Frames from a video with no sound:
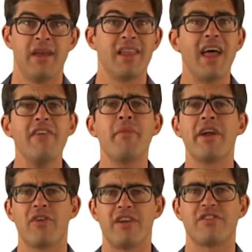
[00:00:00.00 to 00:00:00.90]
Live
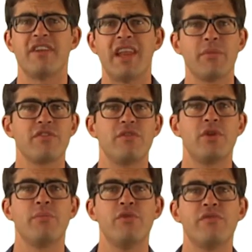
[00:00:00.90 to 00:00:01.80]
migration enables you
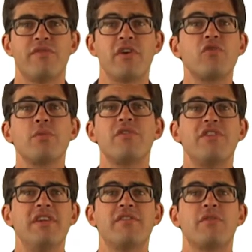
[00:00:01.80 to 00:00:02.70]
to move virtual
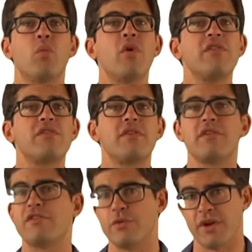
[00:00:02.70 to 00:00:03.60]
machines from one
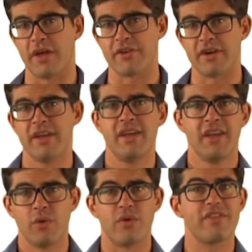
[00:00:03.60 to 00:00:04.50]
server to another.
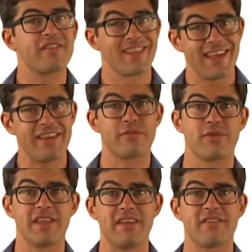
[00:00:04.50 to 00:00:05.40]
With this latest
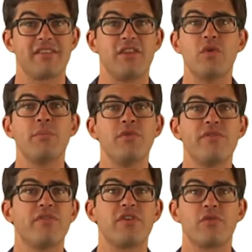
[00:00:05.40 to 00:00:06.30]
release, you can move
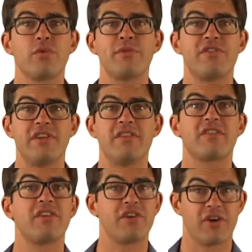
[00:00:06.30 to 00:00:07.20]
virtual machines
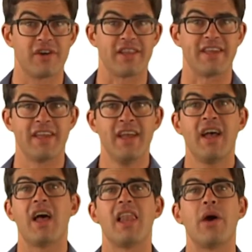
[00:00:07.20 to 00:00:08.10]
concurrently,
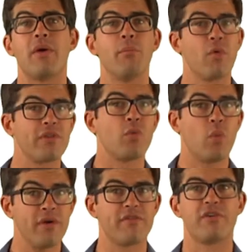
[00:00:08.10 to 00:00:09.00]
allowing more than
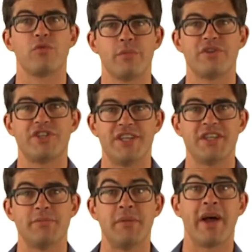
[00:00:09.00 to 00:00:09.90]
one virtual machine
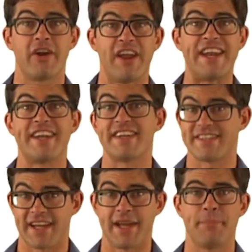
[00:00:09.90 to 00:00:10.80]
to be migrated at a
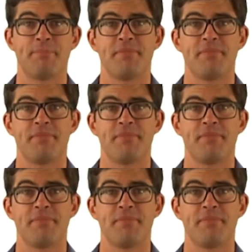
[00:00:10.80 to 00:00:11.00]
time.